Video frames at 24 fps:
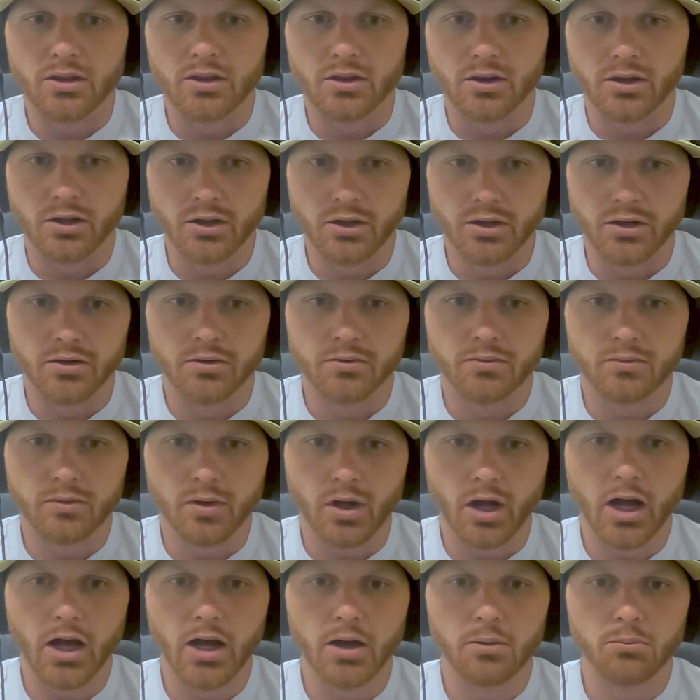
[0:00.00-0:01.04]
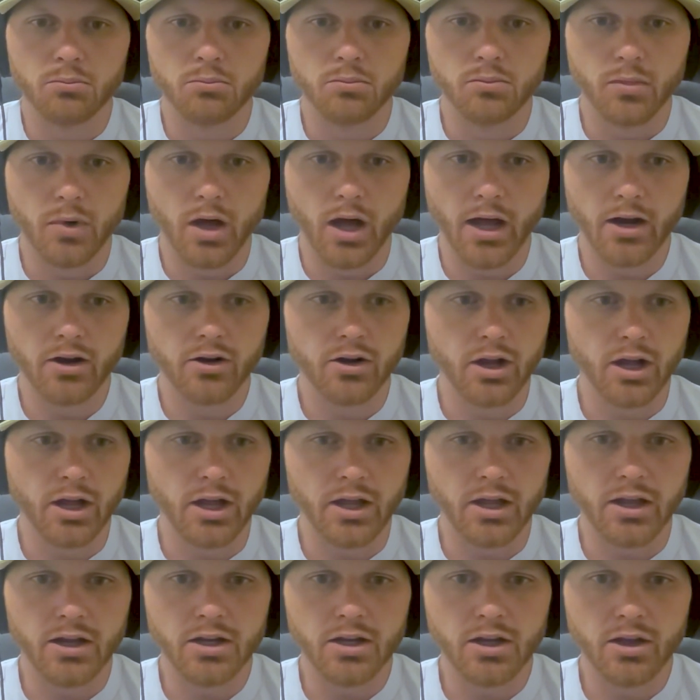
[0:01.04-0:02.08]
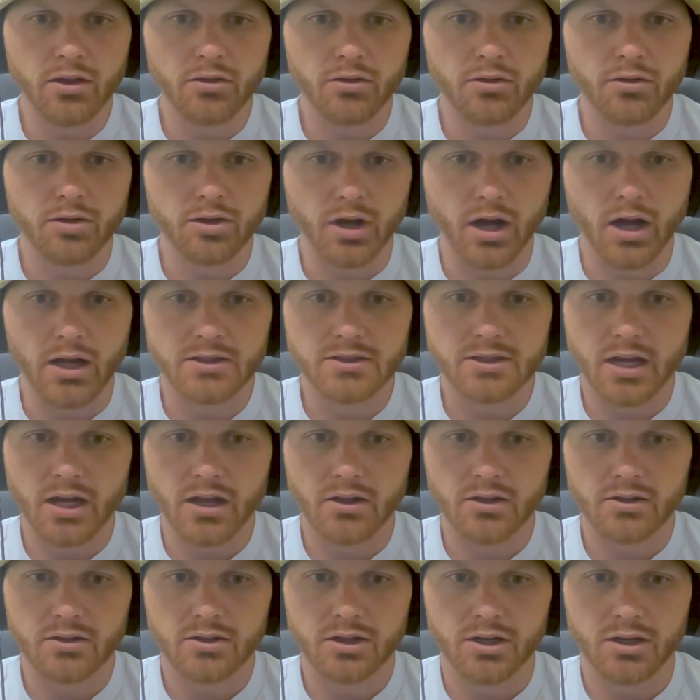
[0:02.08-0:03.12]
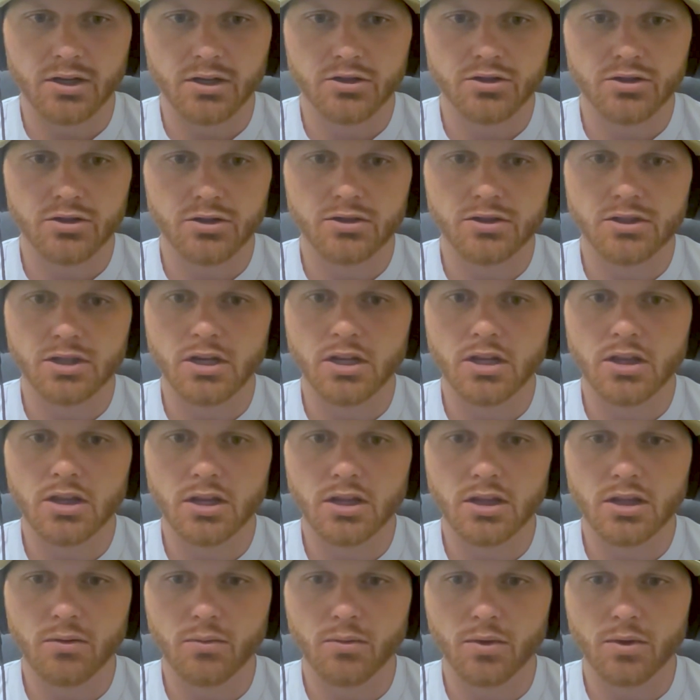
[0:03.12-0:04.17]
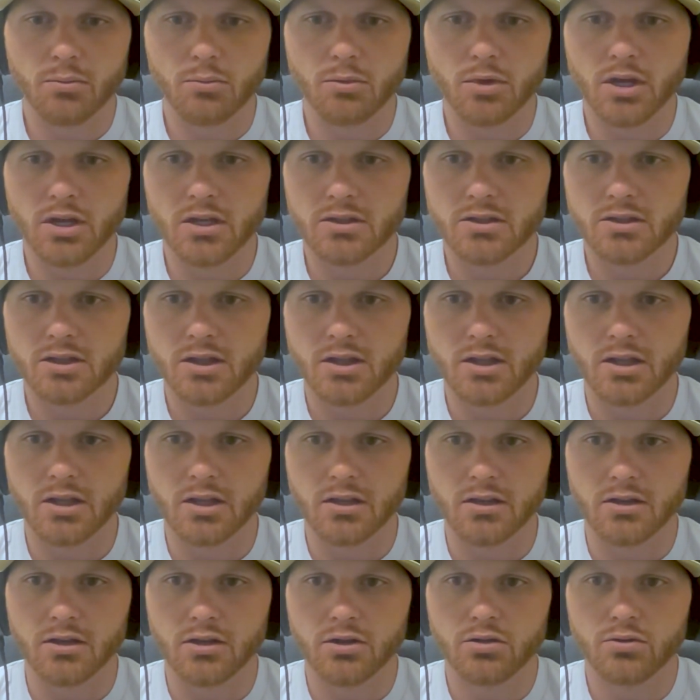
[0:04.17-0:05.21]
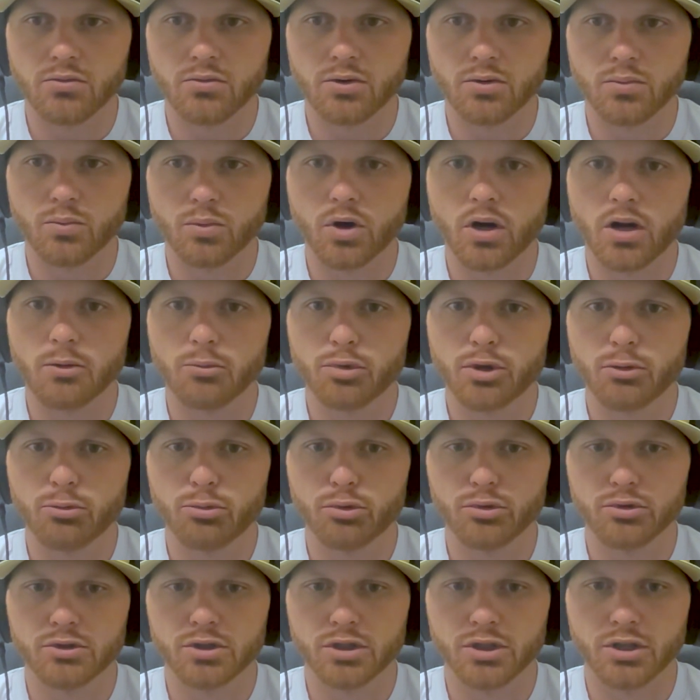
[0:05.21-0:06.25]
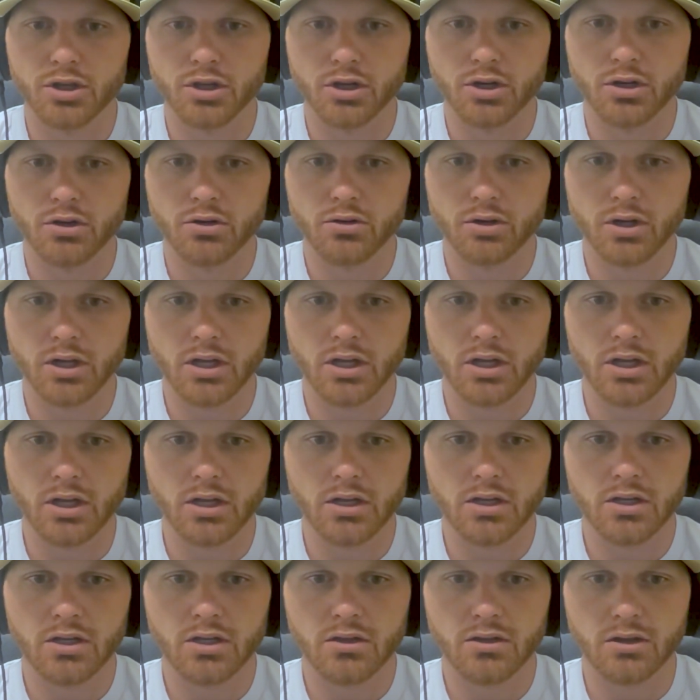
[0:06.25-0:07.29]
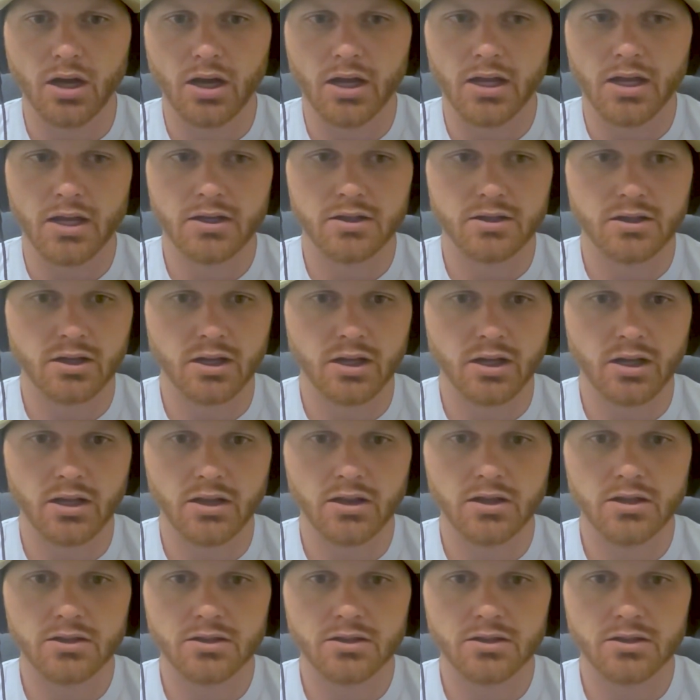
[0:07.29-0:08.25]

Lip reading: Good. Any other thoughts, Alex, on insurance? Anything that we missed that you would want people to know? I guess, and this